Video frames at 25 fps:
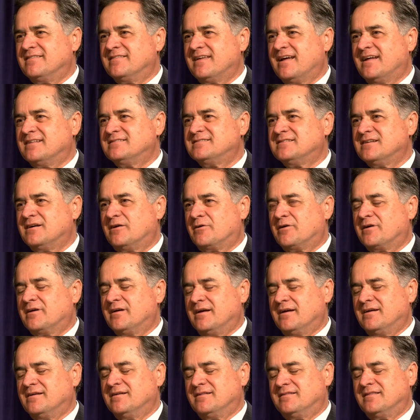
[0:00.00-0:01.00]
that's our
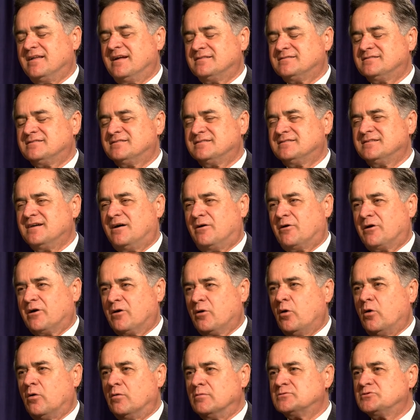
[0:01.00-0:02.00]
uh, that's our
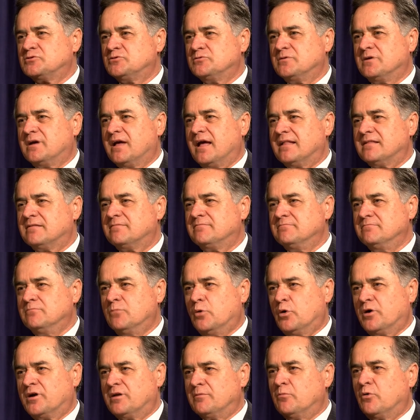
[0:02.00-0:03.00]
goal to get
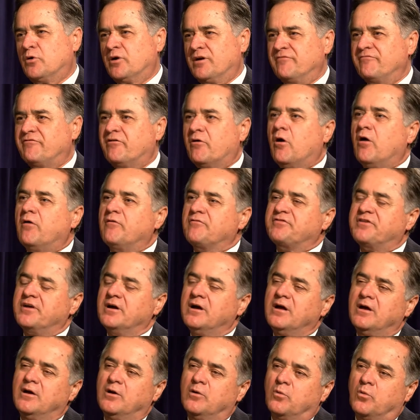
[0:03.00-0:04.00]
more and more involved
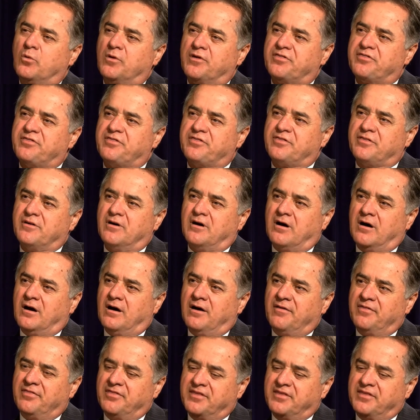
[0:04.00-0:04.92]
with uh,